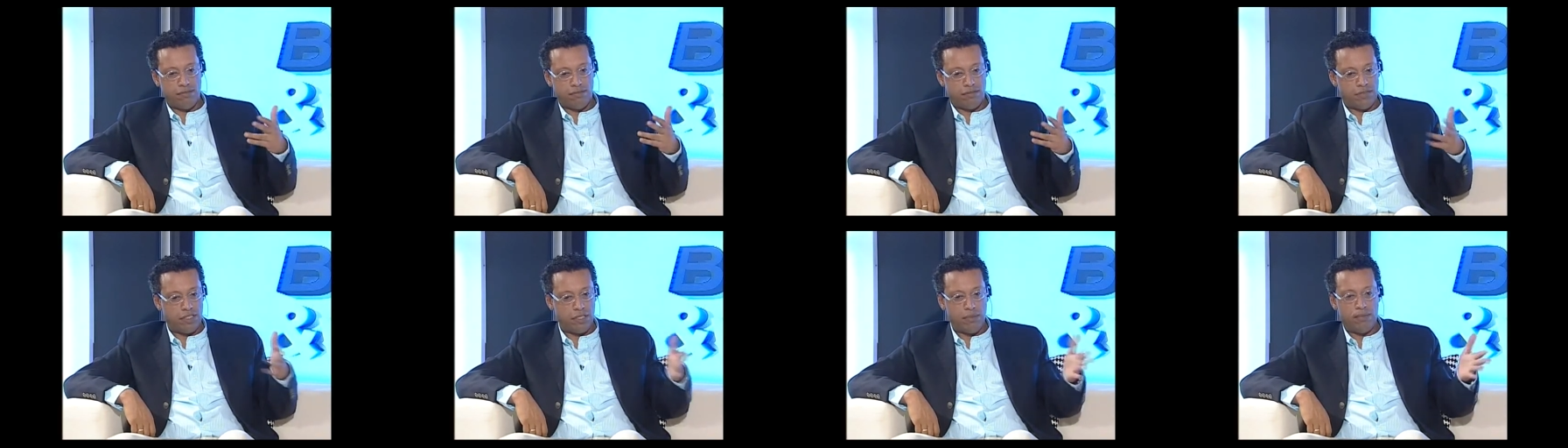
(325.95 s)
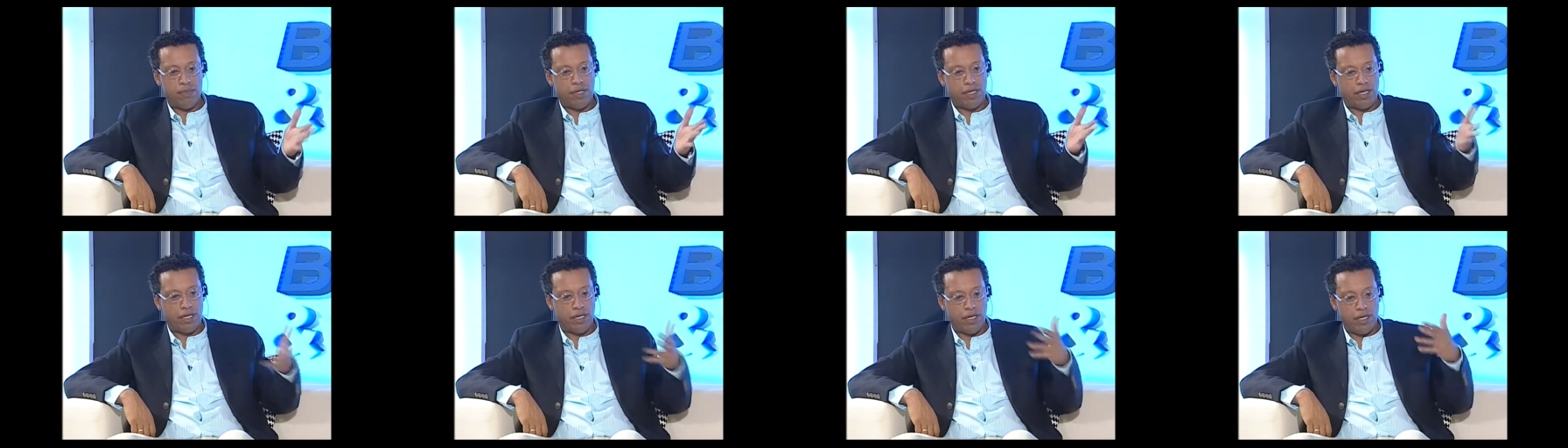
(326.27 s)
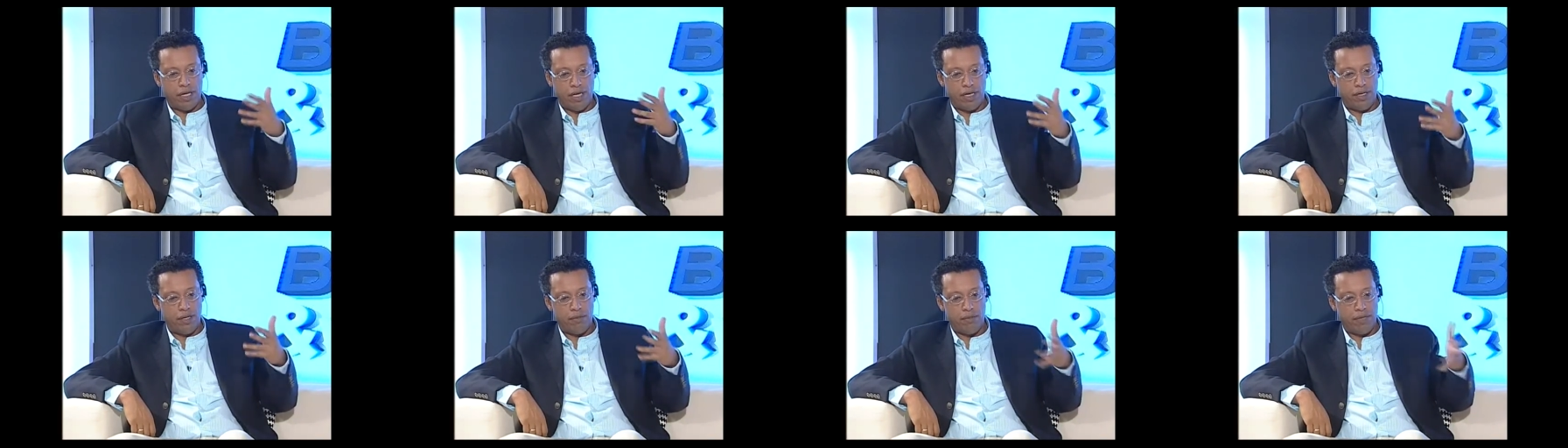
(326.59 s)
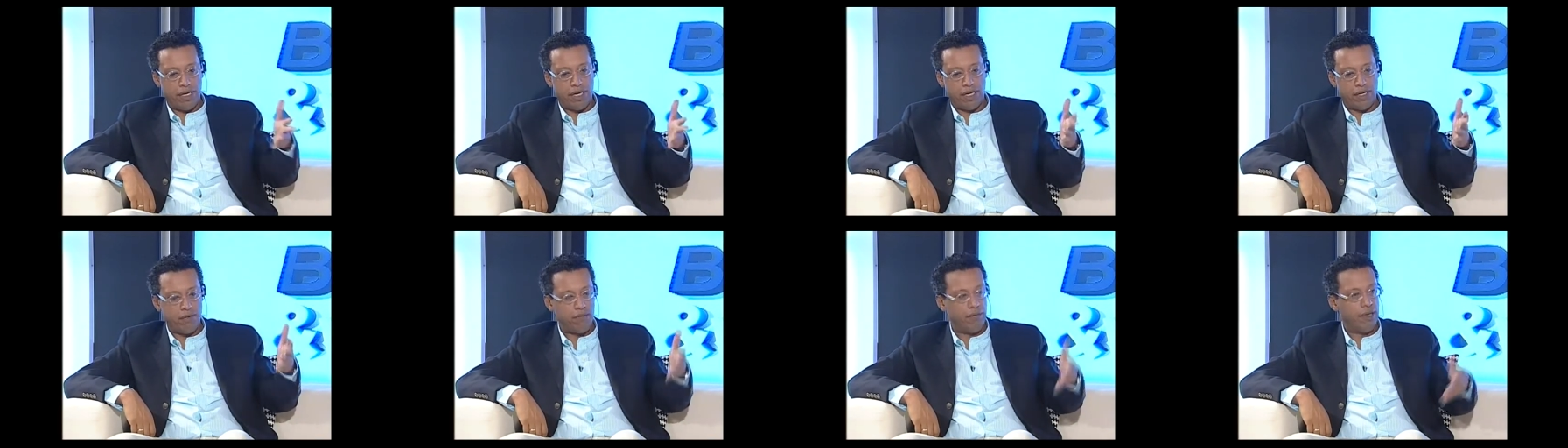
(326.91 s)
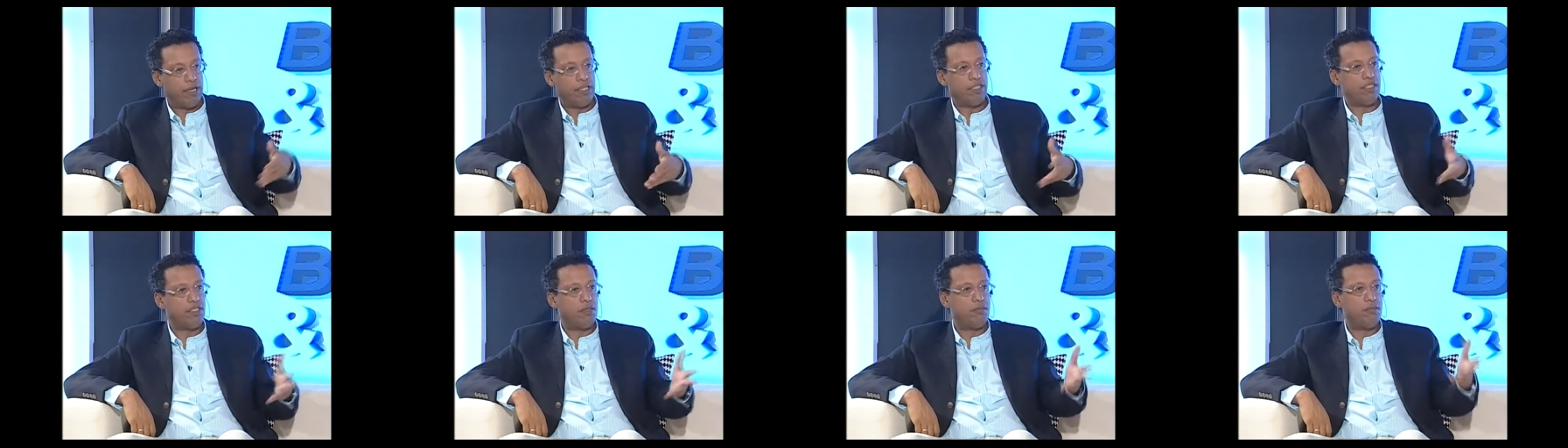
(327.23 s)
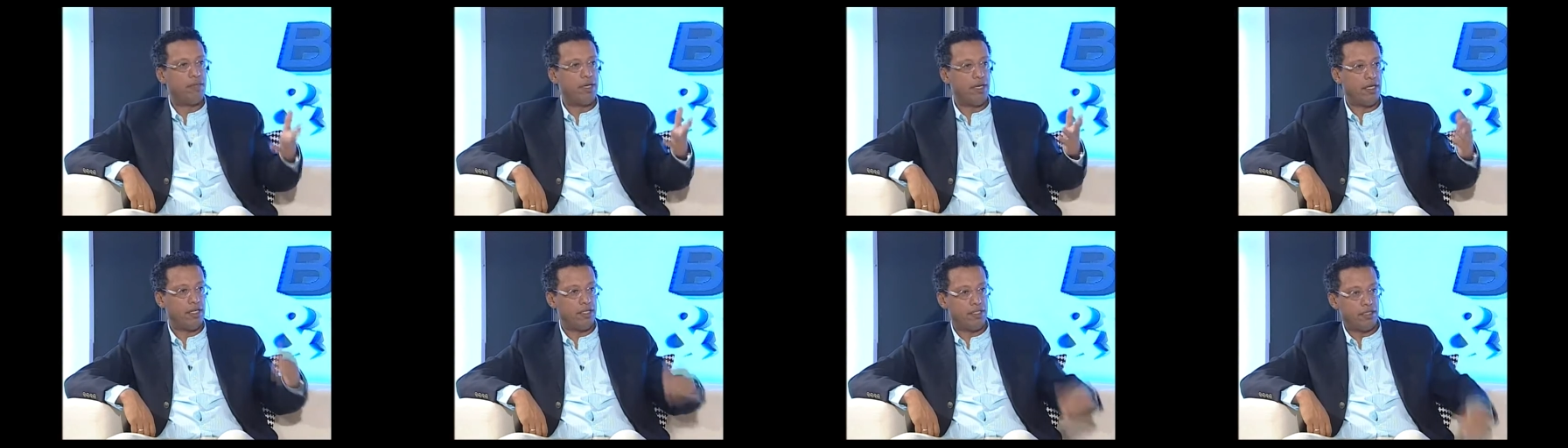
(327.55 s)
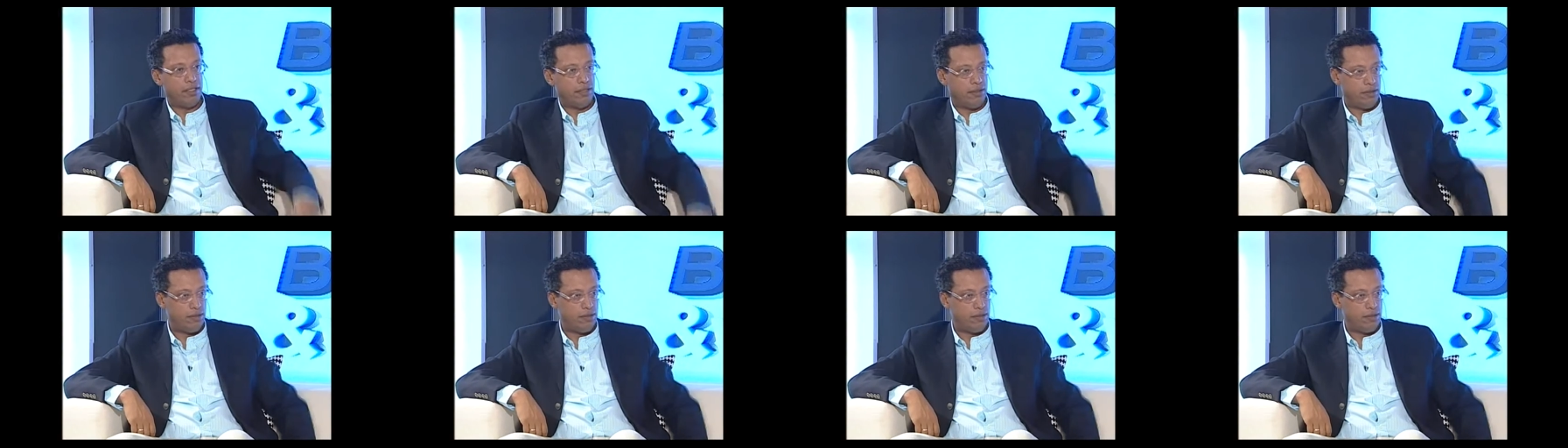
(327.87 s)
Typical an American brand, Timberland.